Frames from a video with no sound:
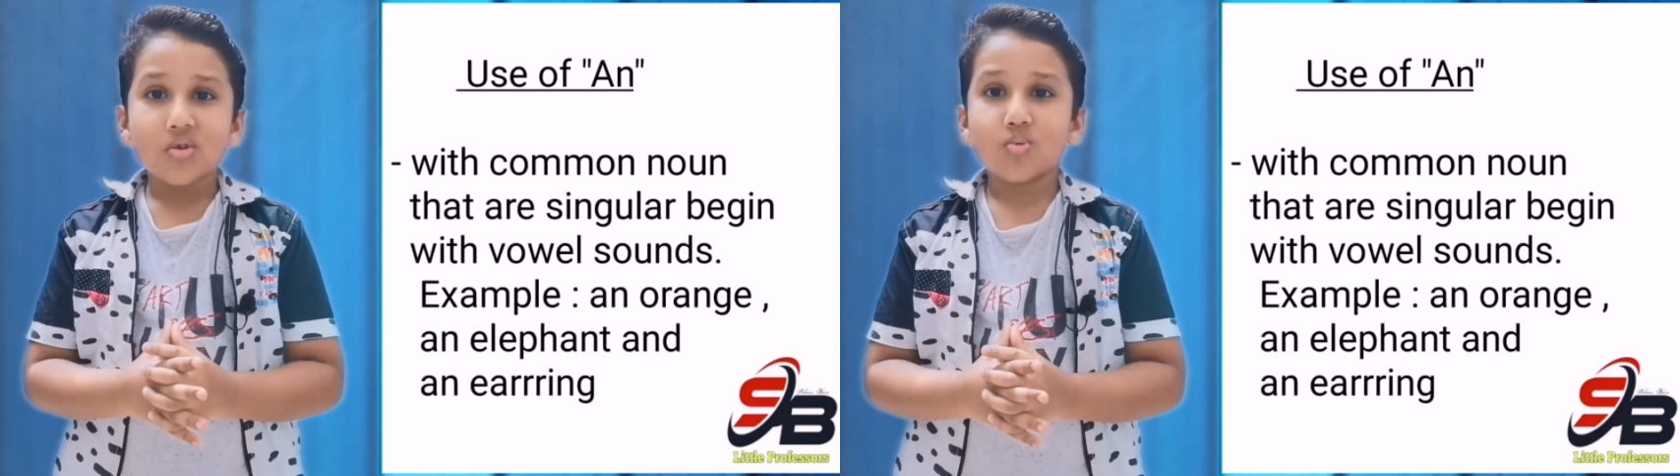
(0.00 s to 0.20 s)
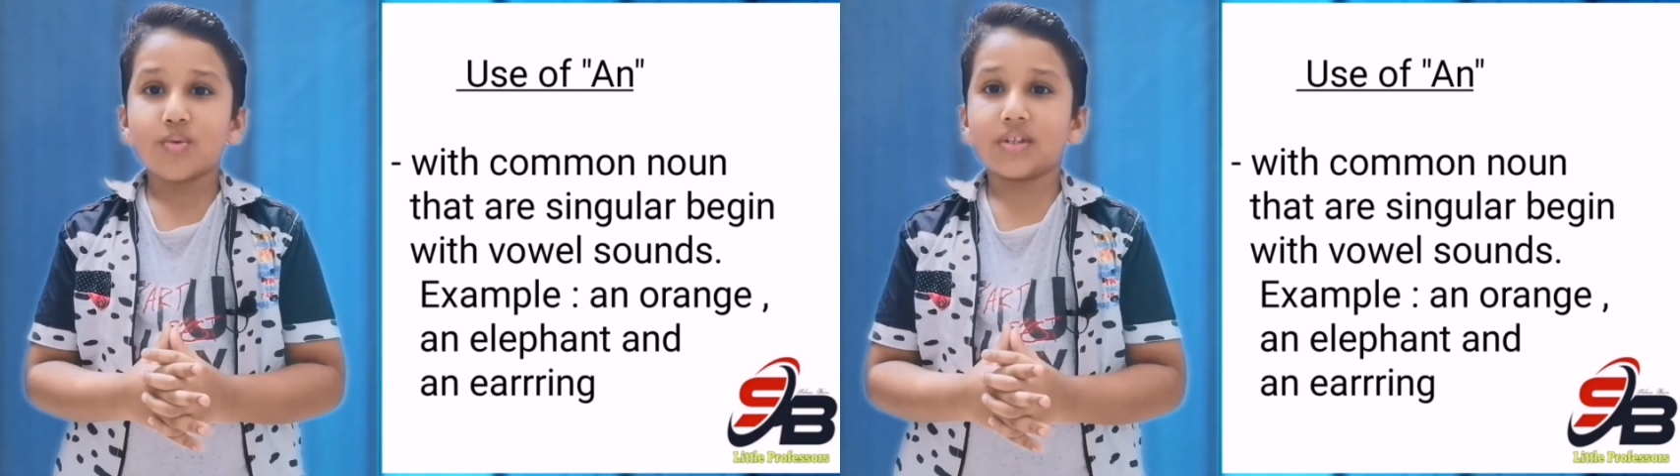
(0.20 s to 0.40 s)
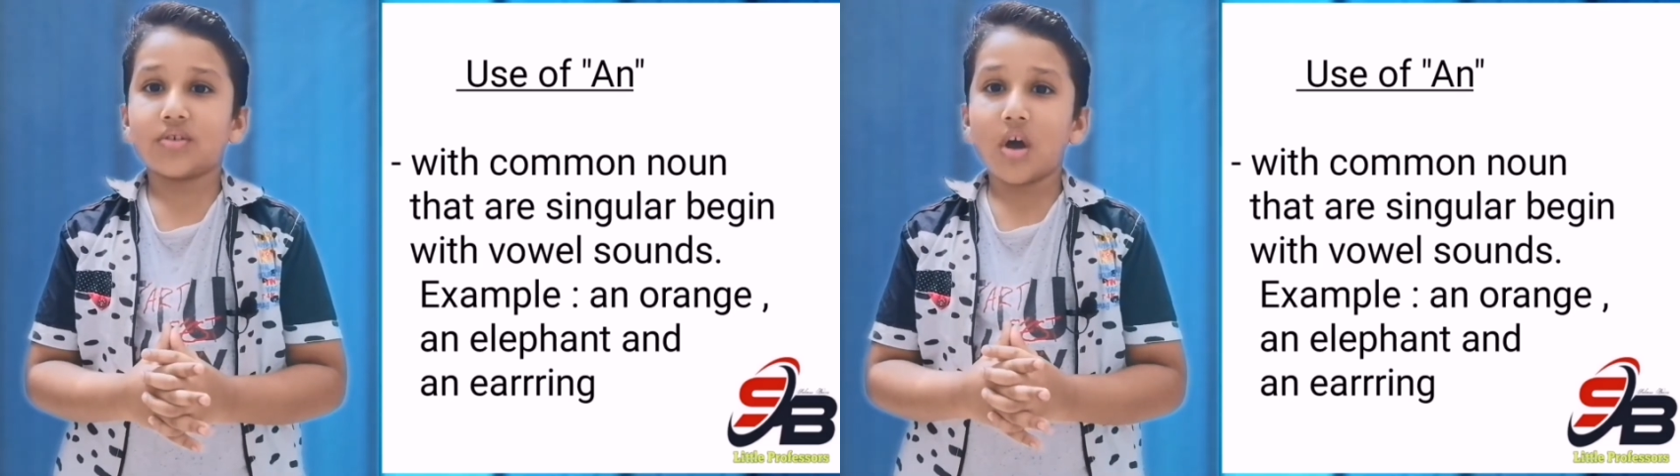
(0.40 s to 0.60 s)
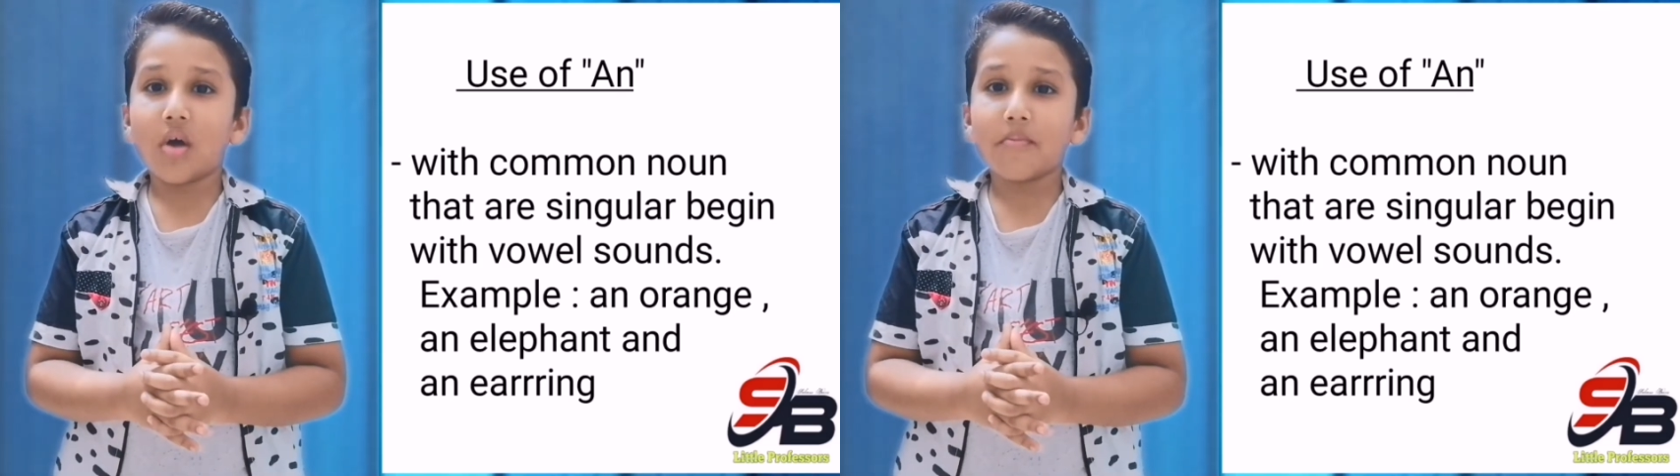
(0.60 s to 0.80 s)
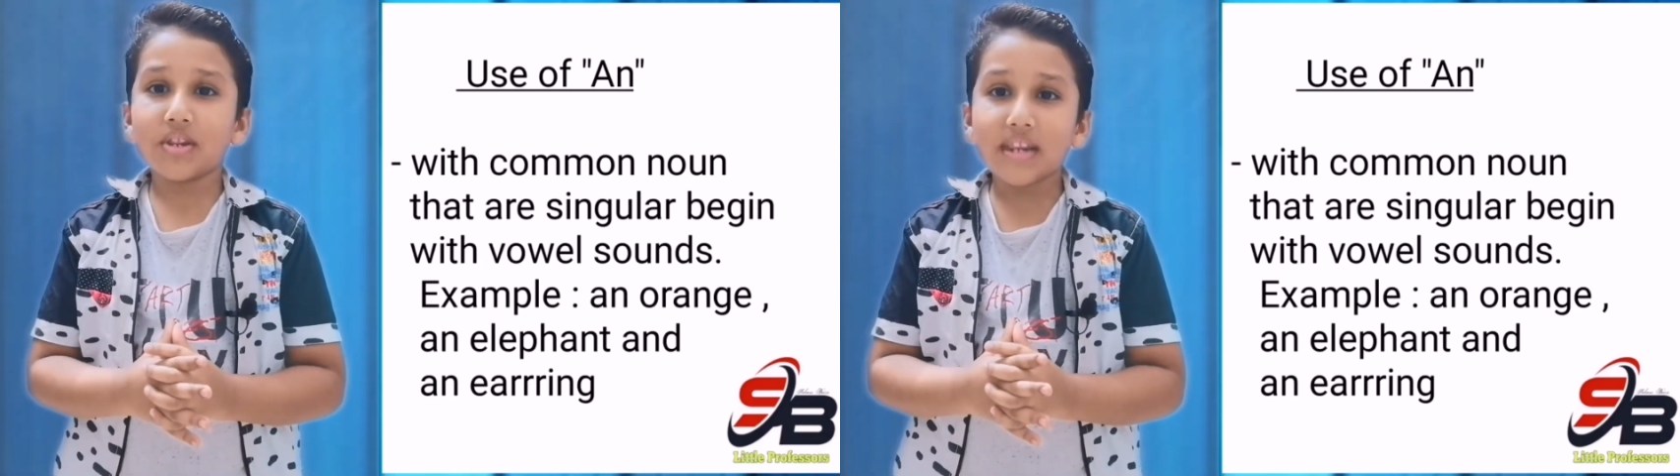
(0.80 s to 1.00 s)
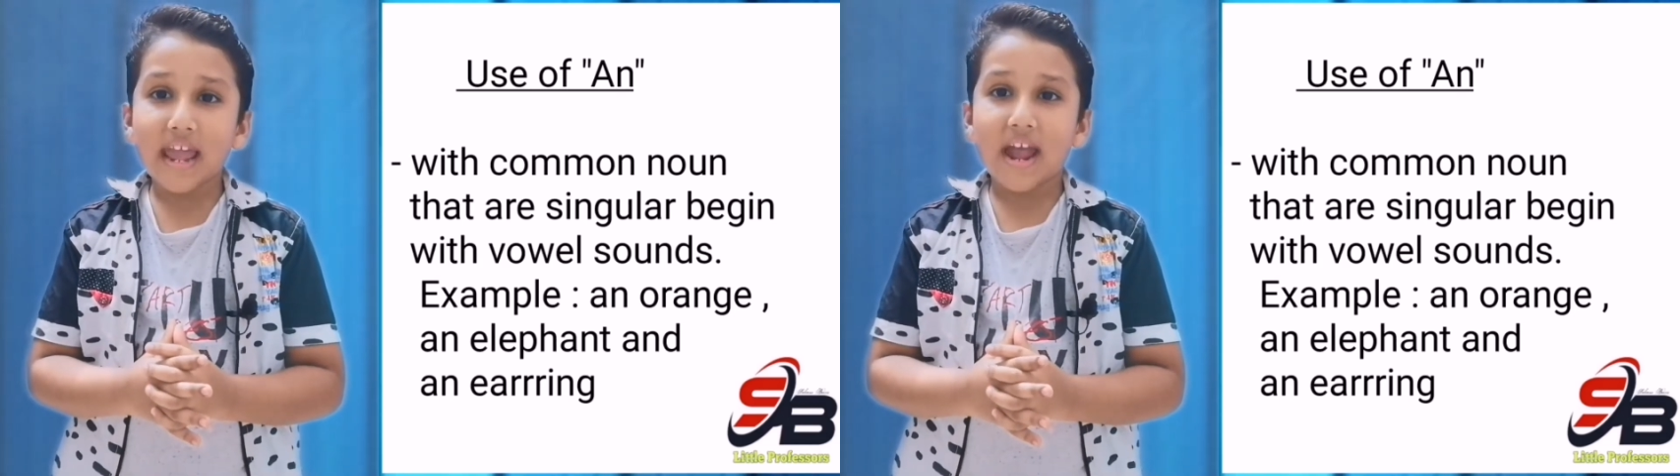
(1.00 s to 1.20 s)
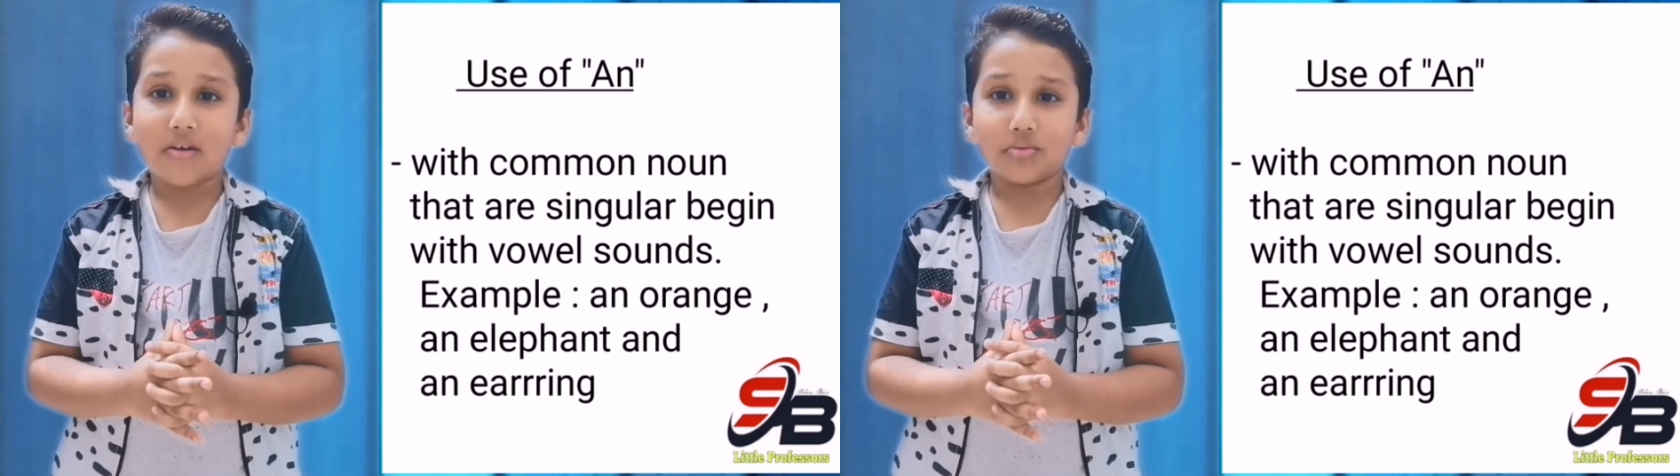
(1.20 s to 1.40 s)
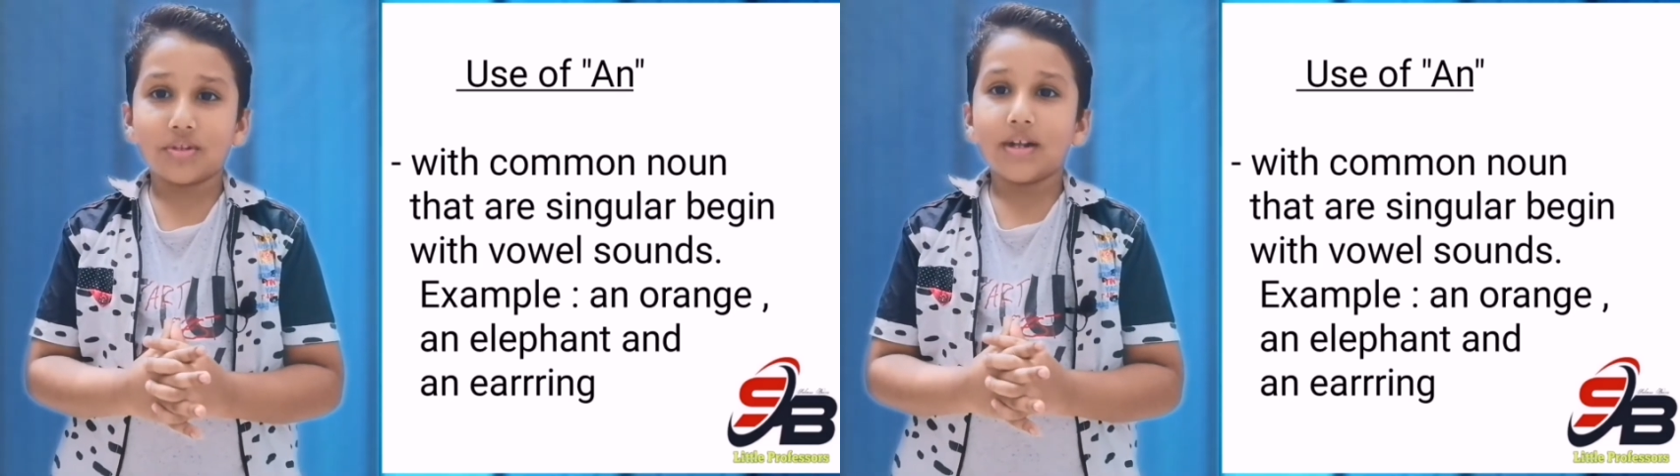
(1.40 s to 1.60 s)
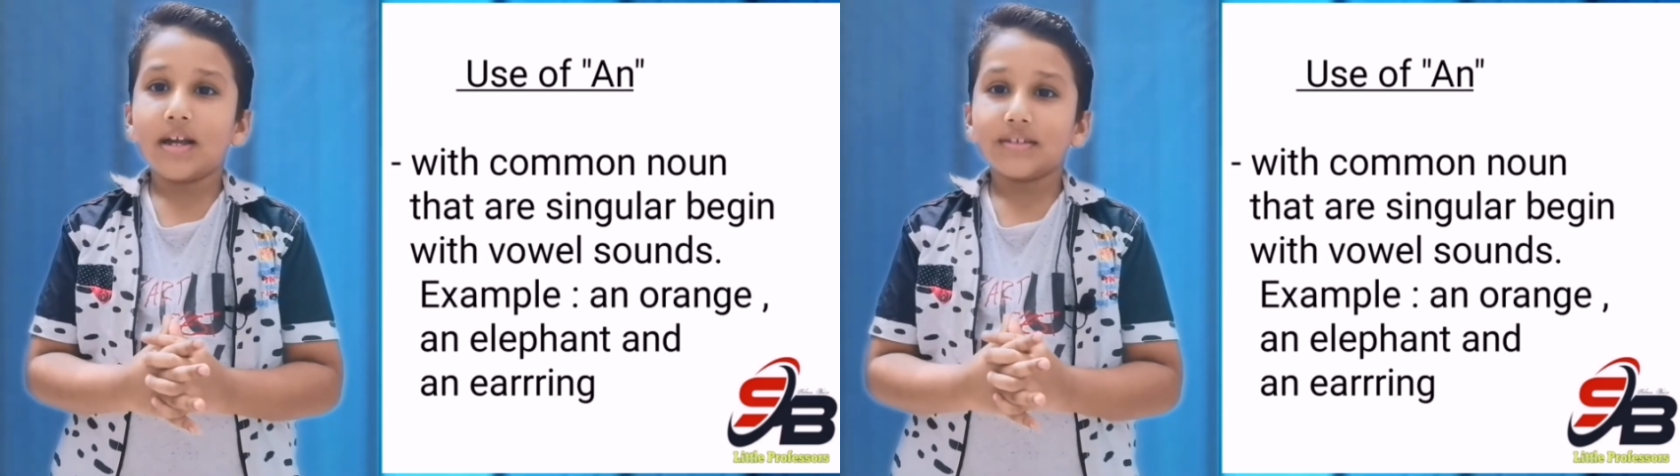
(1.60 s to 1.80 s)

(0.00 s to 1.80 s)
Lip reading: with common nouns